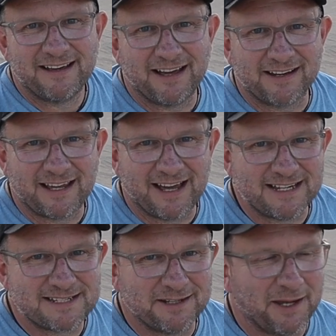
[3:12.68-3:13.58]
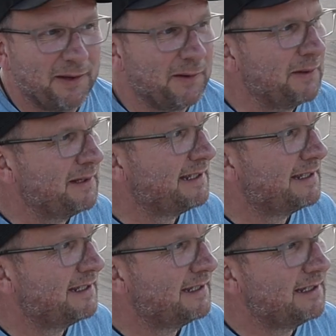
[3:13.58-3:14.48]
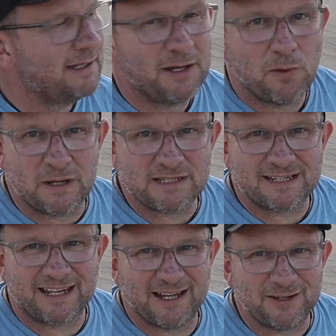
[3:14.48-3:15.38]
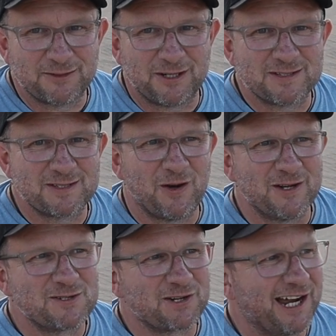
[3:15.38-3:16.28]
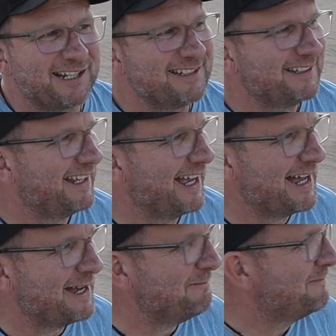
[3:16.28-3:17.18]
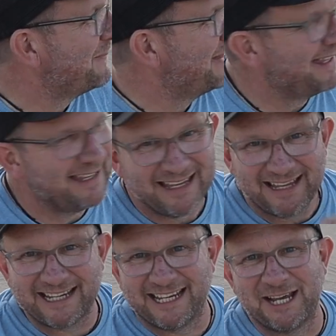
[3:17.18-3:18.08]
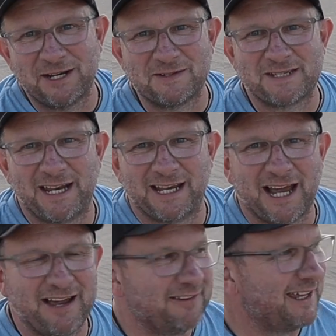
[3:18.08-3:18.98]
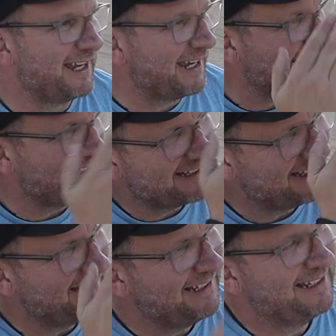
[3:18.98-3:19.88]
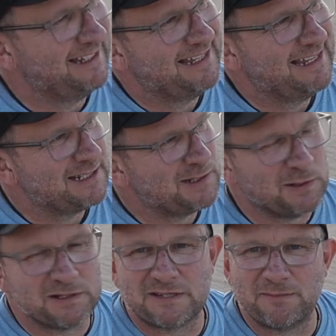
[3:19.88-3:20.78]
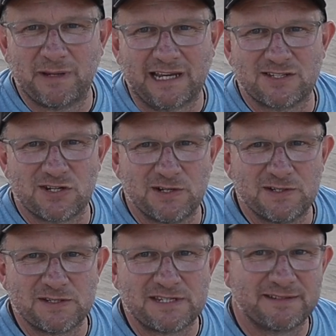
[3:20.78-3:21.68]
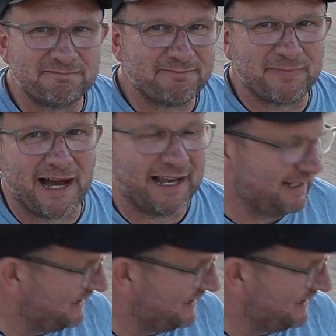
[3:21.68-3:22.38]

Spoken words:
Okay, so once again I've got sidetracked. Again, I was heading over there towards some bigger dunes, but